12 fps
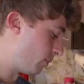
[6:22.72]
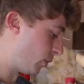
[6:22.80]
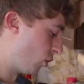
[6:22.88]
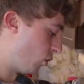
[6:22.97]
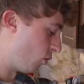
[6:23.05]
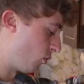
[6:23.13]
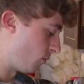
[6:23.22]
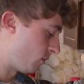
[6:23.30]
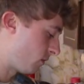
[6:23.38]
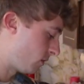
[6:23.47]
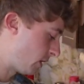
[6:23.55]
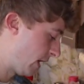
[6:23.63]
boom.
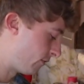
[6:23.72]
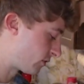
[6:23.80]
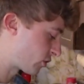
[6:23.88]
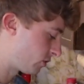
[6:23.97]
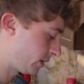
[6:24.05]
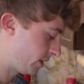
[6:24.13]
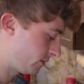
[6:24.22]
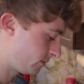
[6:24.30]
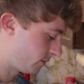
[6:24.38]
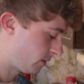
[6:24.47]
And there's only